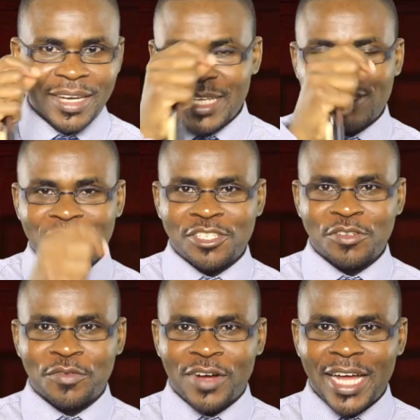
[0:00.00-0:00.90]
Let's just
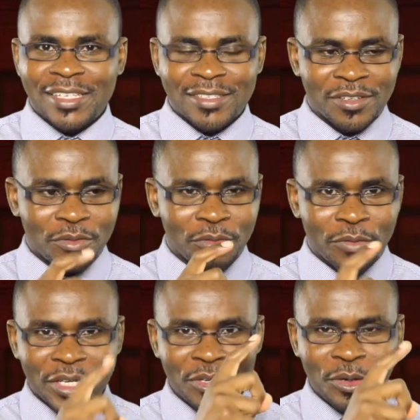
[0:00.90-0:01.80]
revise.
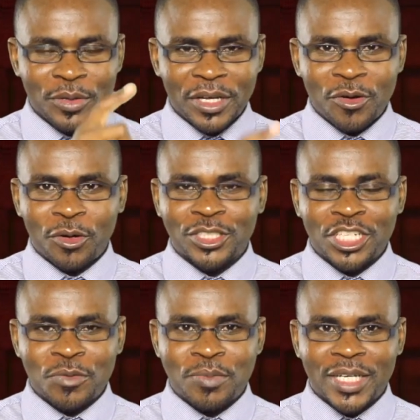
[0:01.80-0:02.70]
We know the
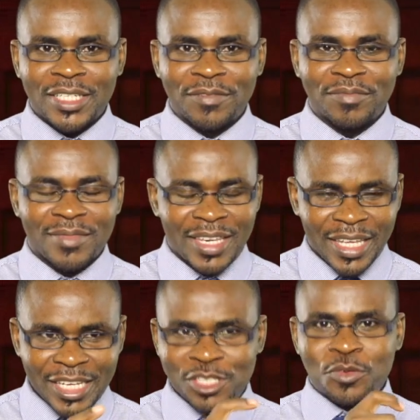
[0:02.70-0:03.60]
crotchet beat.
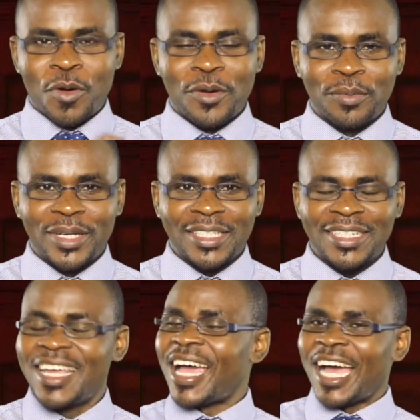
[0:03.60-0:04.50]
It's 1 beat.
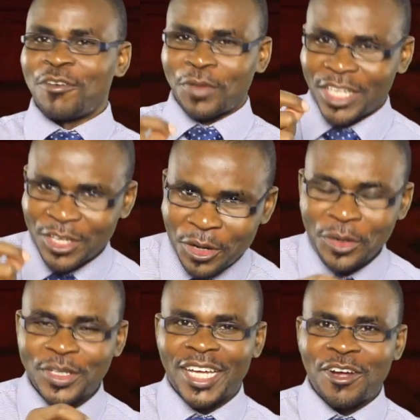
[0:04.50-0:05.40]
And we
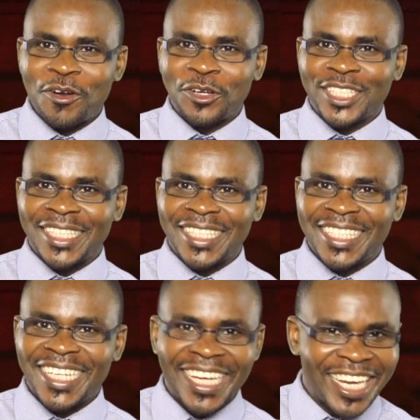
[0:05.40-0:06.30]
know the
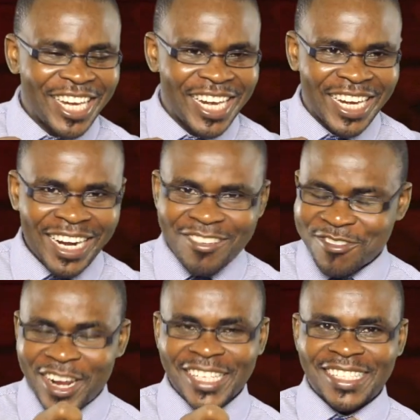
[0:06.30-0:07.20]
crotchet
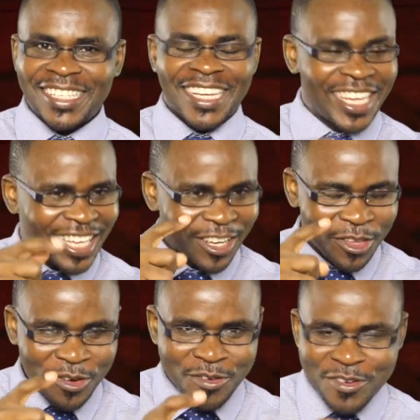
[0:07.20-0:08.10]
rest.
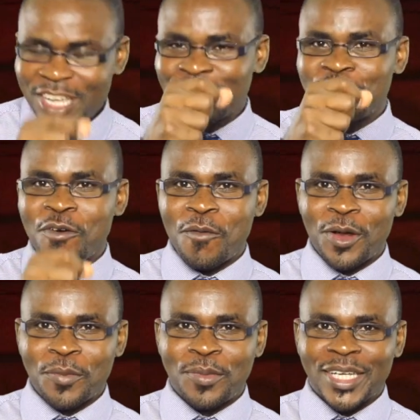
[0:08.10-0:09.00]
You rest for
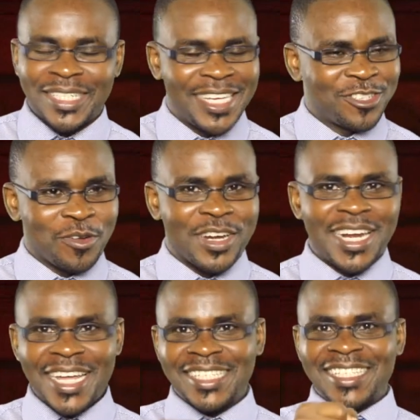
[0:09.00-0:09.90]
1 beat. So
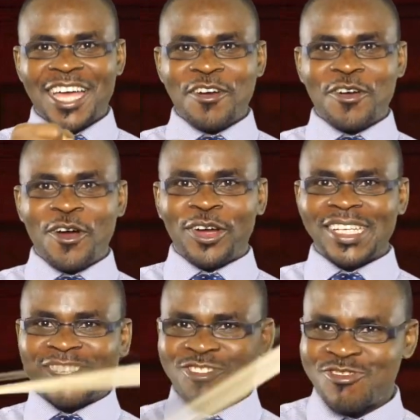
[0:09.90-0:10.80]
let's now go
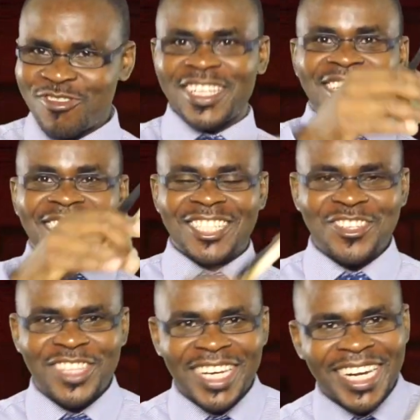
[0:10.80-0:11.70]
straight
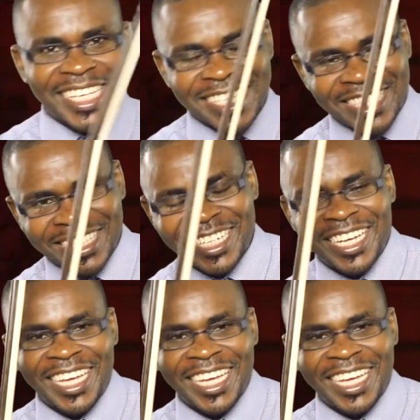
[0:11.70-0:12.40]
into the lesson.